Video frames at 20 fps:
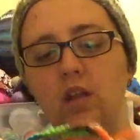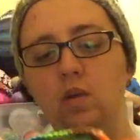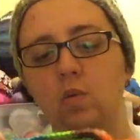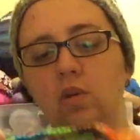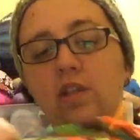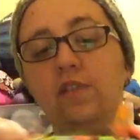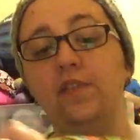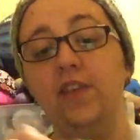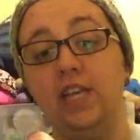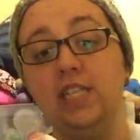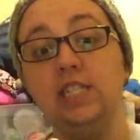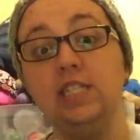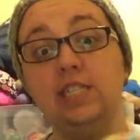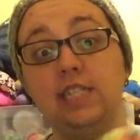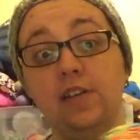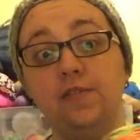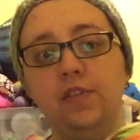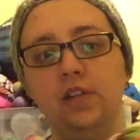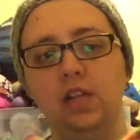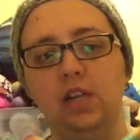Well, the face
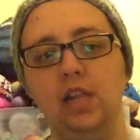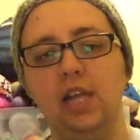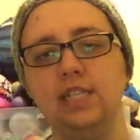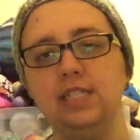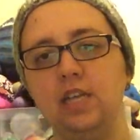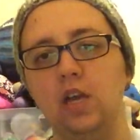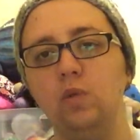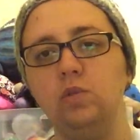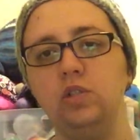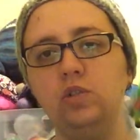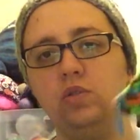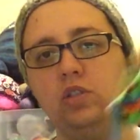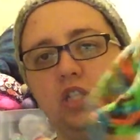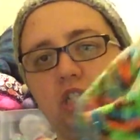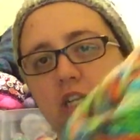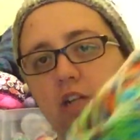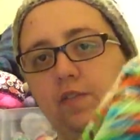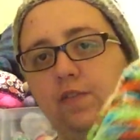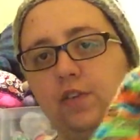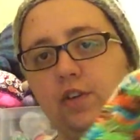definitely last. I always do the
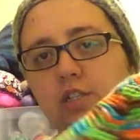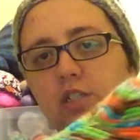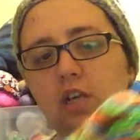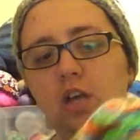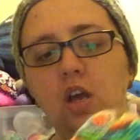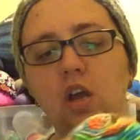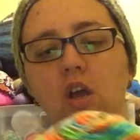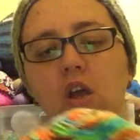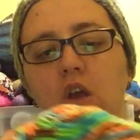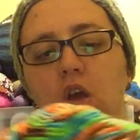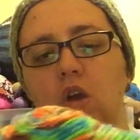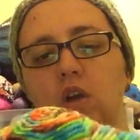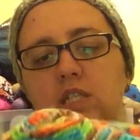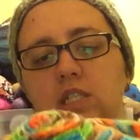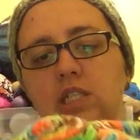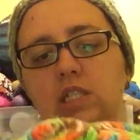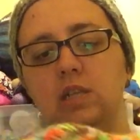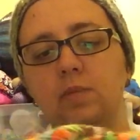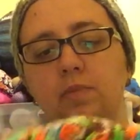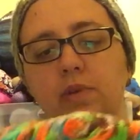shell first
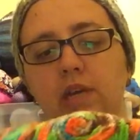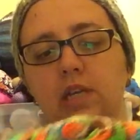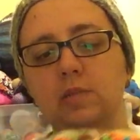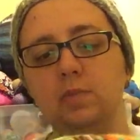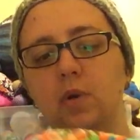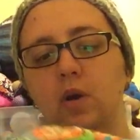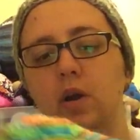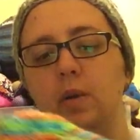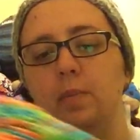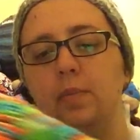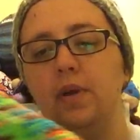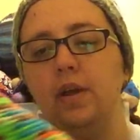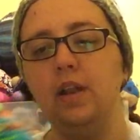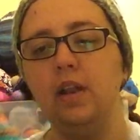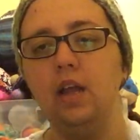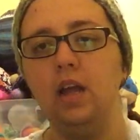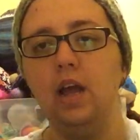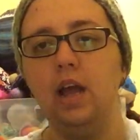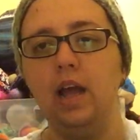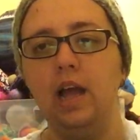because it's the biggest part.
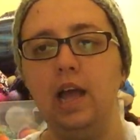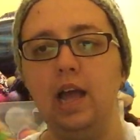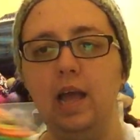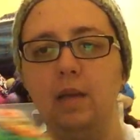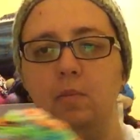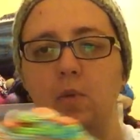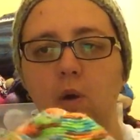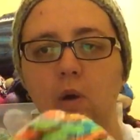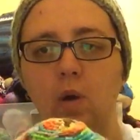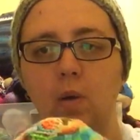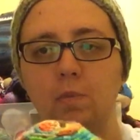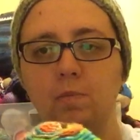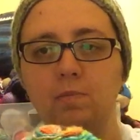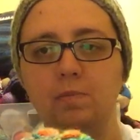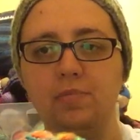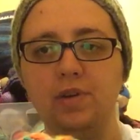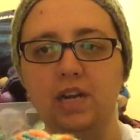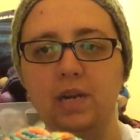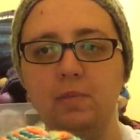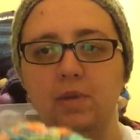But I'm
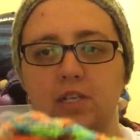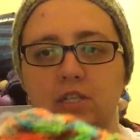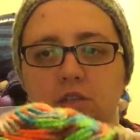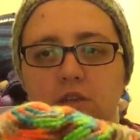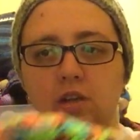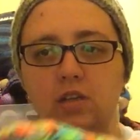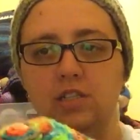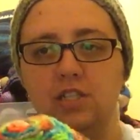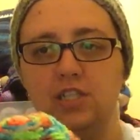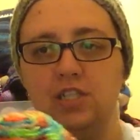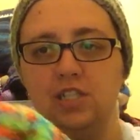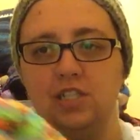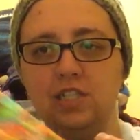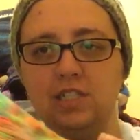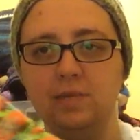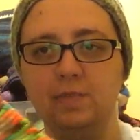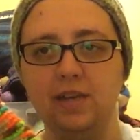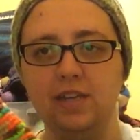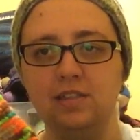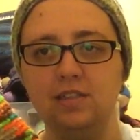pretty much
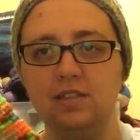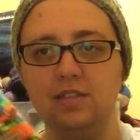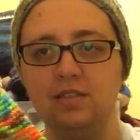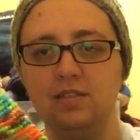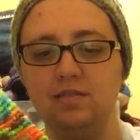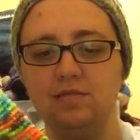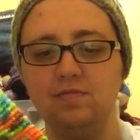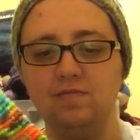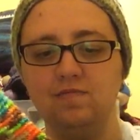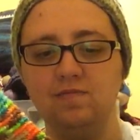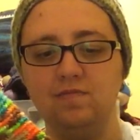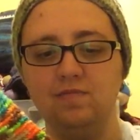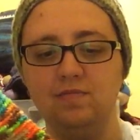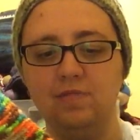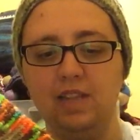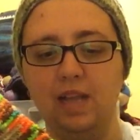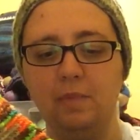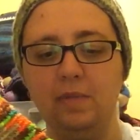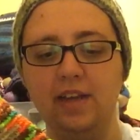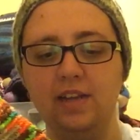just about,
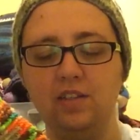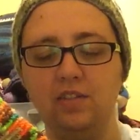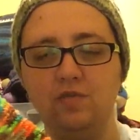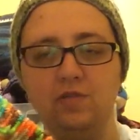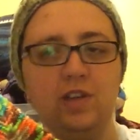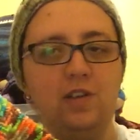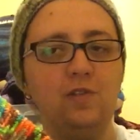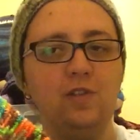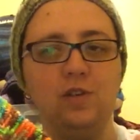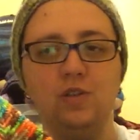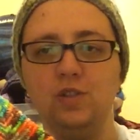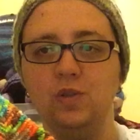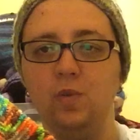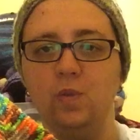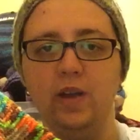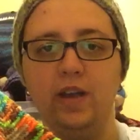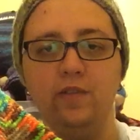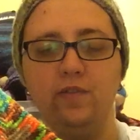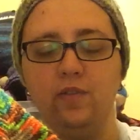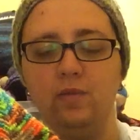I'm like 3 rows
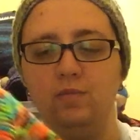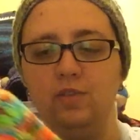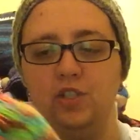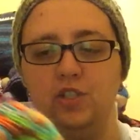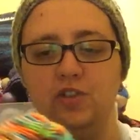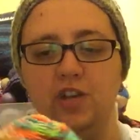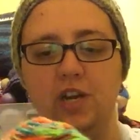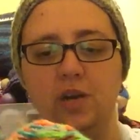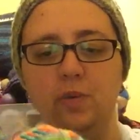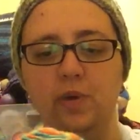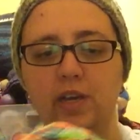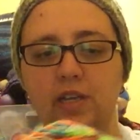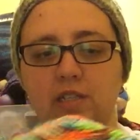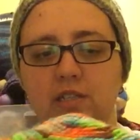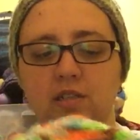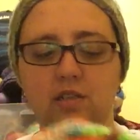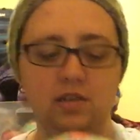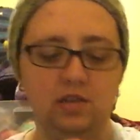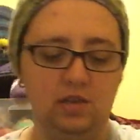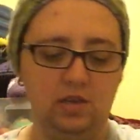away from the
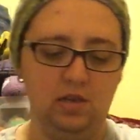straightaways.